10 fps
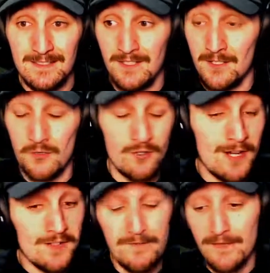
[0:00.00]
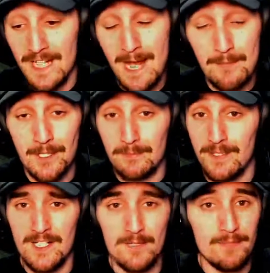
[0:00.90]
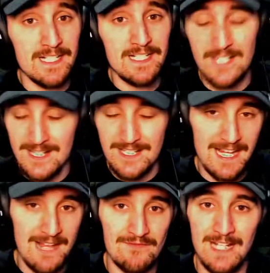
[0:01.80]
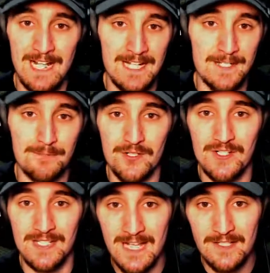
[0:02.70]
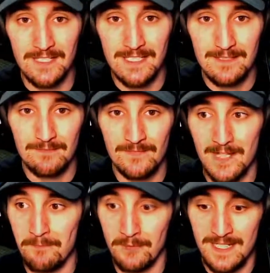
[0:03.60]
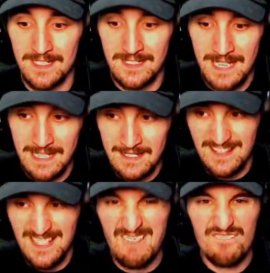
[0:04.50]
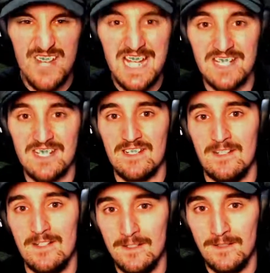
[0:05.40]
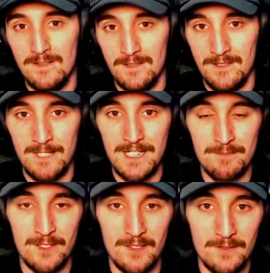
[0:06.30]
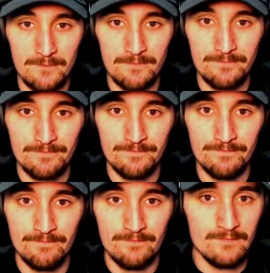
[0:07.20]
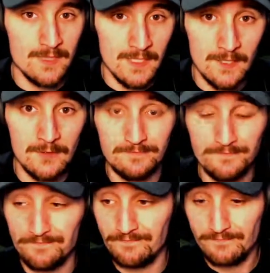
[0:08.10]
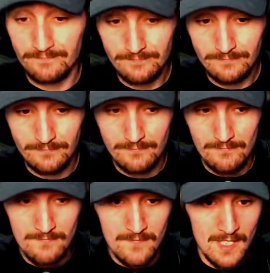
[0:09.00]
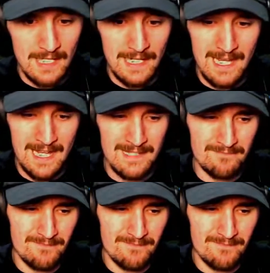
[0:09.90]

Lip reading: You know, Trout's a phenomenal player, but he doesn't have that added personality that brings that face to baseball. You know, it's